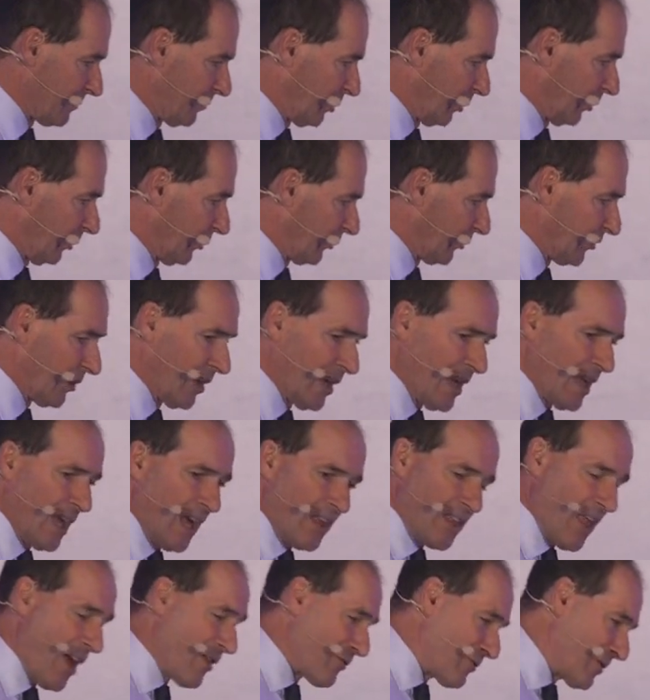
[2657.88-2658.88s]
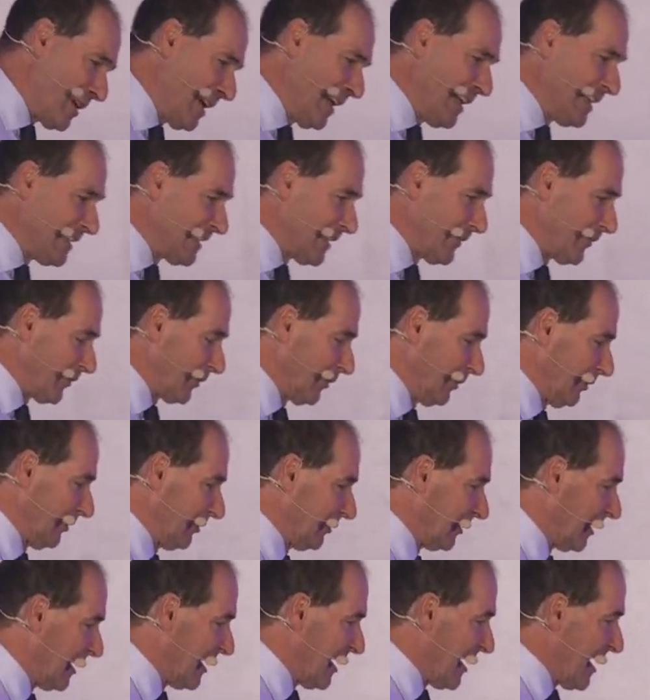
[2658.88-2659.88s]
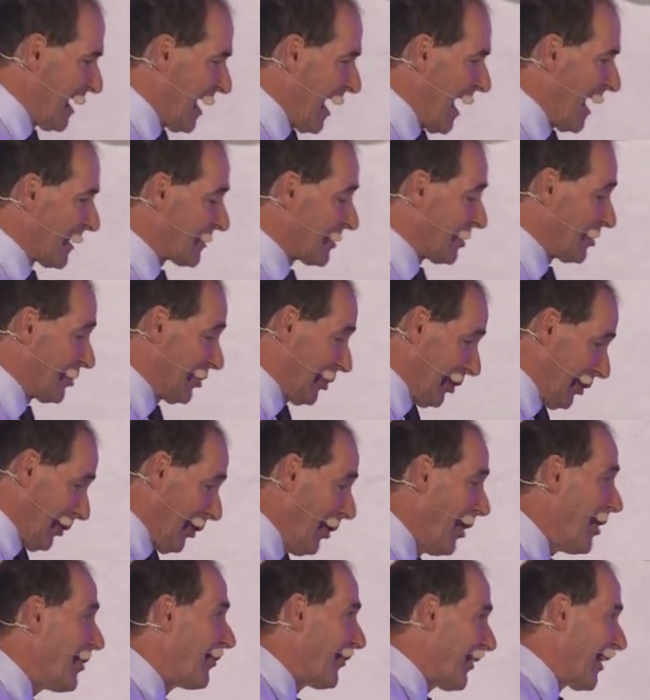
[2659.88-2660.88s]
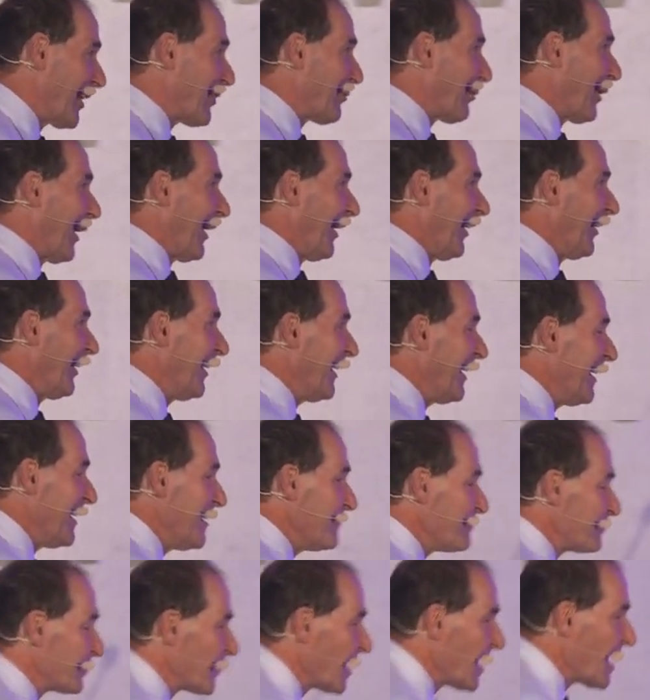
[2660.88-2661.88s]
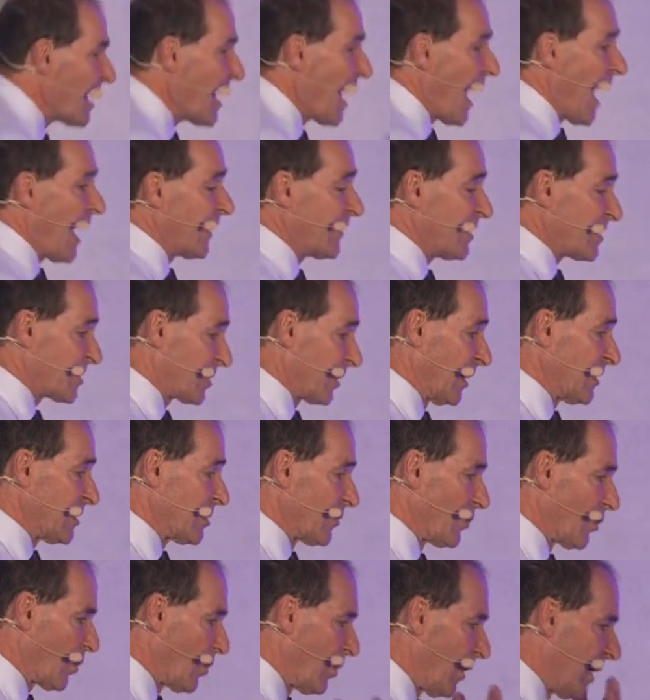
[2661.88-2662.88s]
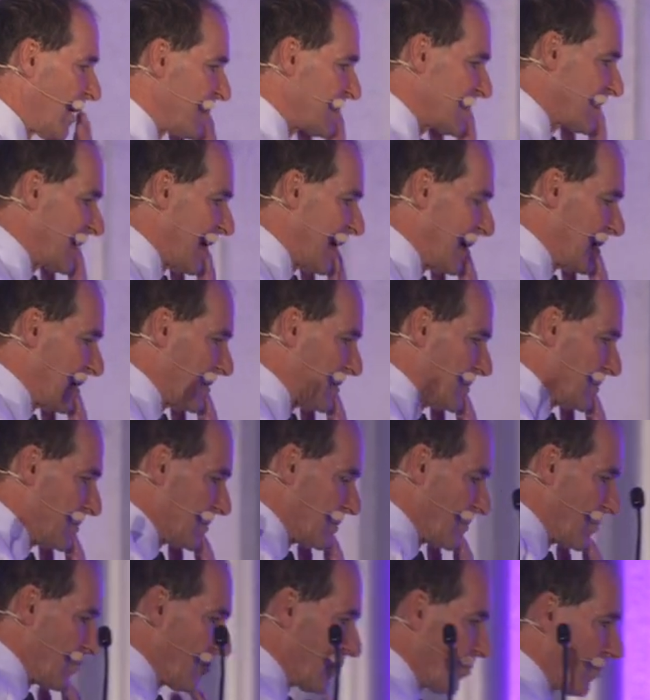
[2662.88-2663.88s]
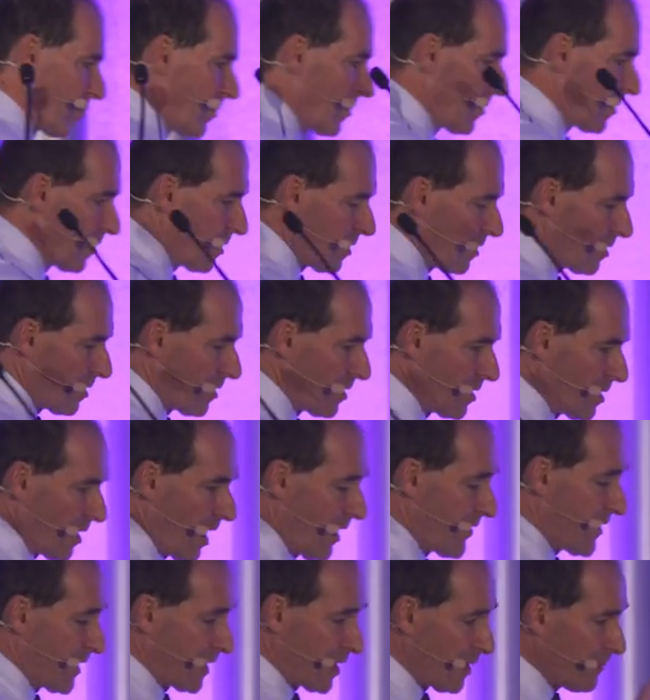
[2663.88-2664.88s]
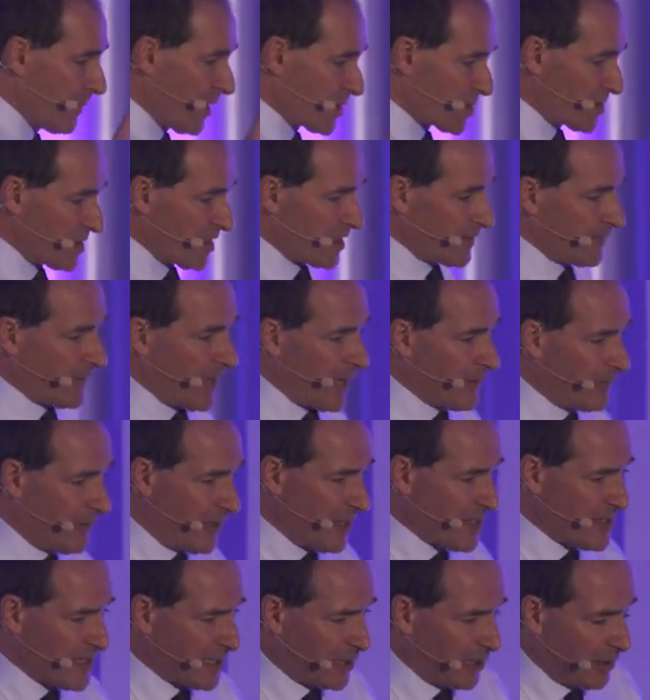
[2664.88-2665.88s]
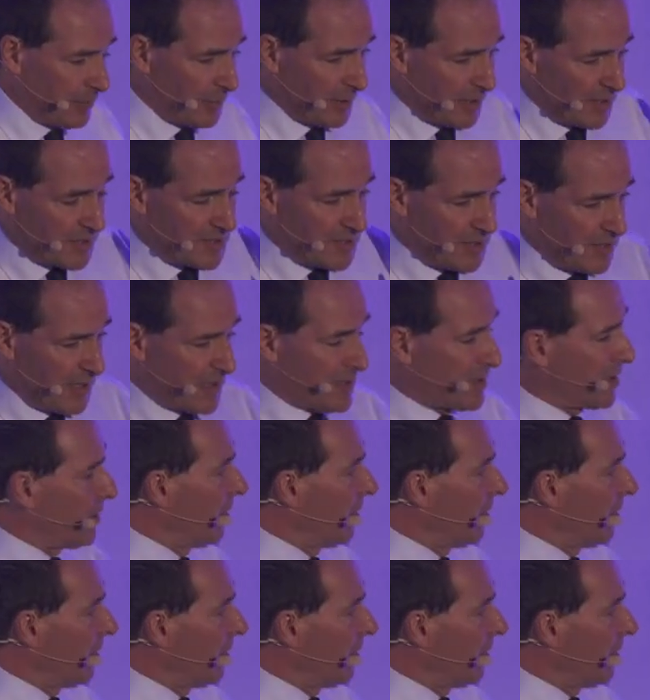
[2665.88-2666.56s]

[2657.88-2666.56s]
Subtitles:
are important, and they're really difficult to do very well. And it's going to require scale. I think I mentioned this 5 years ago, but it's